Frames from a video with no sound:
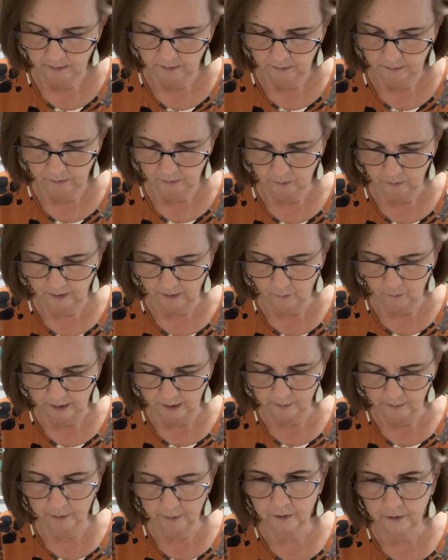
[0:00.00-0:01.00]
So I have
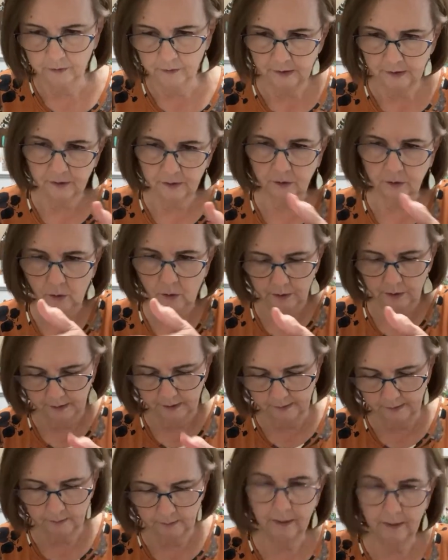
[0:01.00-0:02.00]
one bird going
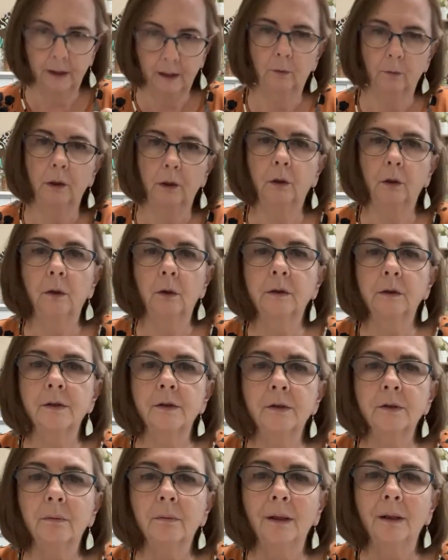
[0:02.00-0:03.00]
this way and one going
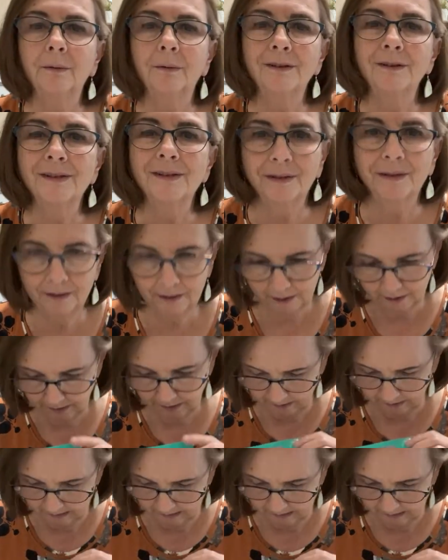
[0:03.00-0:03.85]
this way, which is good.